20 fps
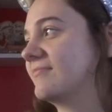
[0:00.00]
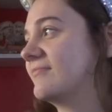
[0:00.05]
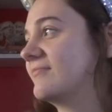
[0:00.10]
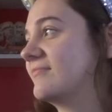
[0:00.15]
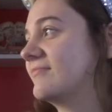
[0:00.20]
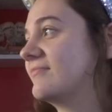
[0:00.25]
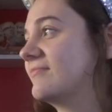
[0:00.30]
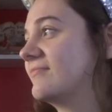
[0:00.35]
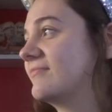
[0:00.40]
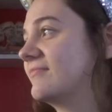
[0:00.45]

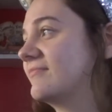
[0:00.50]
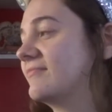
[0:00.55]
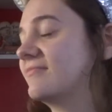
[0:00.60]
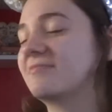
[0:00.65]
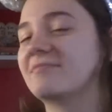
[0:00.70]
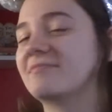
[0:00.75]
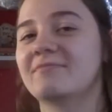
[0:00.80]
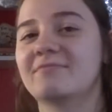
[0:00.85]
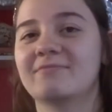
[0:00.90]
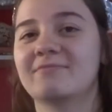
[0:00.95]

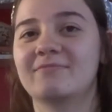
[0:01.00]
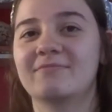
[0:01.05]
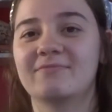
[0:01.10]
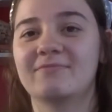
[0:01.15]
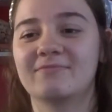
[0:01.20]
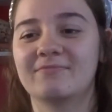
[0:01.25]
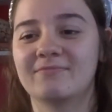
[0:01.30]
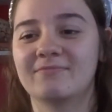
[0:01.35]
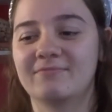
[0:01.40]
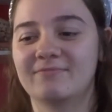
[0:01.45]

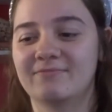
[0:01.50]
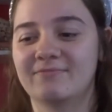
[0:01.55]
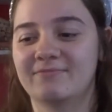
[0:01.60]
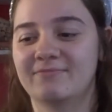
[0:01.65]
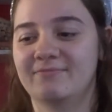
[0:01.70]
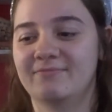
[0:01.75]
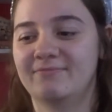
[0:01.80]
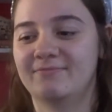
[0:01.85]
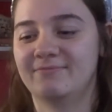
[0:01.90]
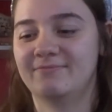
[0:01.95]

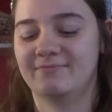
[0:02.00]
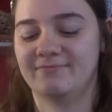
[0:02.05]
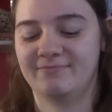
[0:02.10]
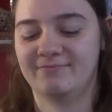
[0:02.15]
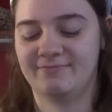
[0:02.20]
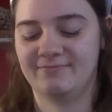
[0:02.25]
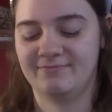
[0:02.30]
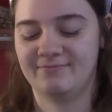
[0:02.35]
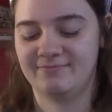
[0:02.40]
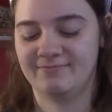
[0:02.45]

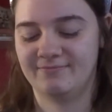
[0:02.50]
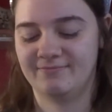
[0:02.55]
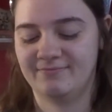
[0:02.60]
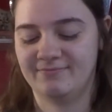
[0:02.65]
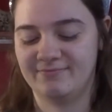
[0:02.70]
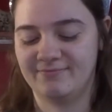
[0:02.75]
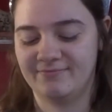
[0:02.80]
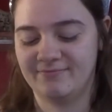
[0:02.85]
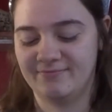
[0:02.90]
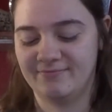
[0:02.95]

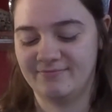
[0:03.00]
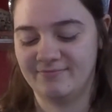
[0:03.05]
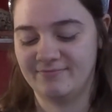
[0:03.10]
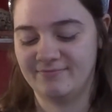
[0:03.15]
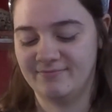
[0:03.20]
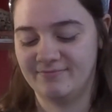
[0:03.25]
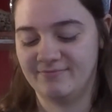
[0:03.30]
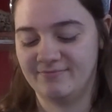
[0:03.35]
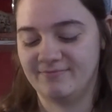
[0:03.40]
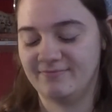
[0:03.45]

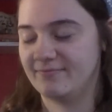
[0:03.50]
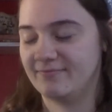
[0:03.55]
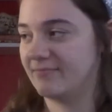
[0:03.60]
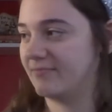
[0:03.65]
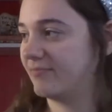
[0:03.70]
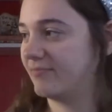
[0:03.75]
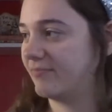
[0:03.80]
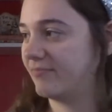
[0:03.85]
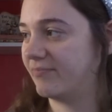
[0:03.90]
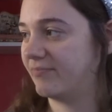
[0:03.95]

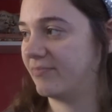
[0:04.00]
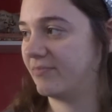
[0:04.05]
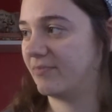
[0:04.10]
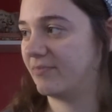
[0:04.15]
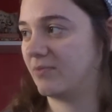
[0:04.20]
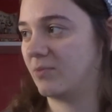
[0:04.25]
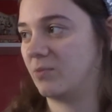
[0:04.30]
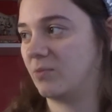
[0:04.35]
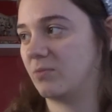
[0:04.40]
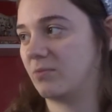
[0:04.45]

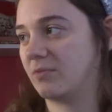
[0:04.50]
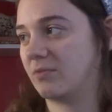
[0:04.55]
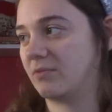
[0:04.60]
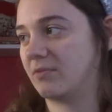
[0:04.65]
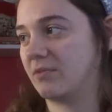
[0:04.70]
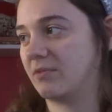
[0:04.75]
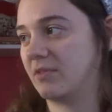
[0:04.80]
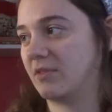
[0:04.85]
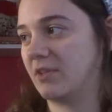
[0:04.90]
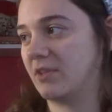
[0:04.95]

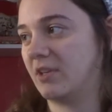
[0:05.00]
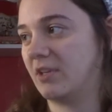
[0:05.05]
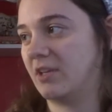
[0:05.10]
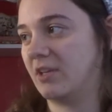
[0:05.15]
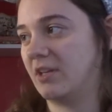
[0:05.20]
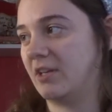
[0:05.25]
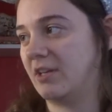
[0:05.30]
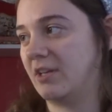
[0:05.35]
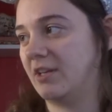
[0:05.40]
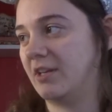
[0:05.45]

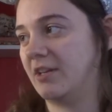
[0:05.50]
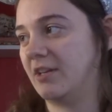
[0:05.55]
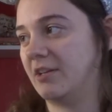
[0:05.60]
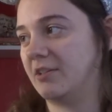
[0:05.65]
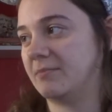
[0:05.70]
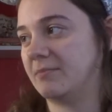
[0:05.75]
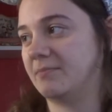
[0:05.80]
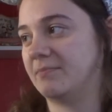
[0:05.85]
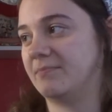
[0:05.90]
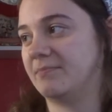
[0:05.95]

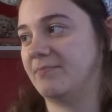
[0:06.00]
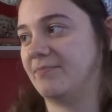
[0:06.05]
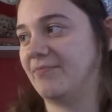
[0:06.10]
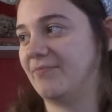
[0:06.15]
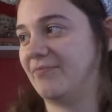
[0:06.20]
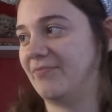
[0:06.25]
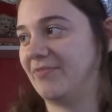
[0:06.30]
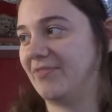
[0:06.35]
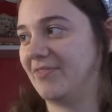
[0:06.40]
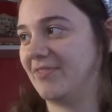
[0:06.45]

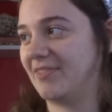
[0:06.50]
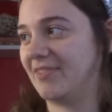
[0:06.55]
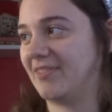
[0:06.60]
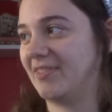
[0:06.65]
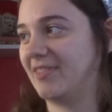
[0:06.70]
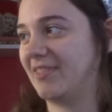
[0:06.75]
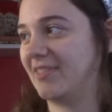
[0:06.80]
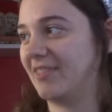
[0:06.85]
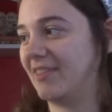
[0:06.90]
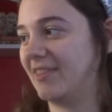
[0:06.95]

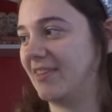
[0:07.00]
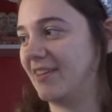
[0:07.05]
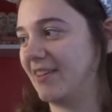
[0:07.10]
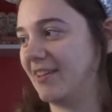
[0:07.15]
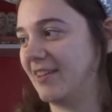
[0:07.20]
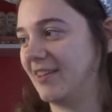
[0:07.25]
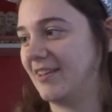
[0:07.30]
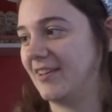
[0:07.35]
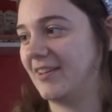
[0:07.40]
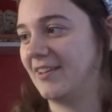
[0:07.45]

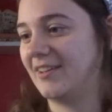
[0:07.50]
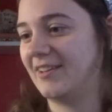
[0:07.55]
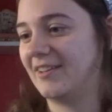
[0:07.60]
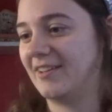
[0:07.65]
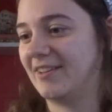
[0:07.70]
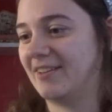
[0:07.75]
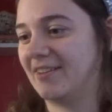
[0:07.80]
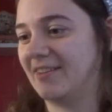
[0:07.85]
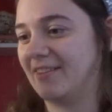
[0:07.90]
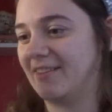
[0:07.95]

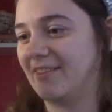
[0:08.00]
The person shown says nothing.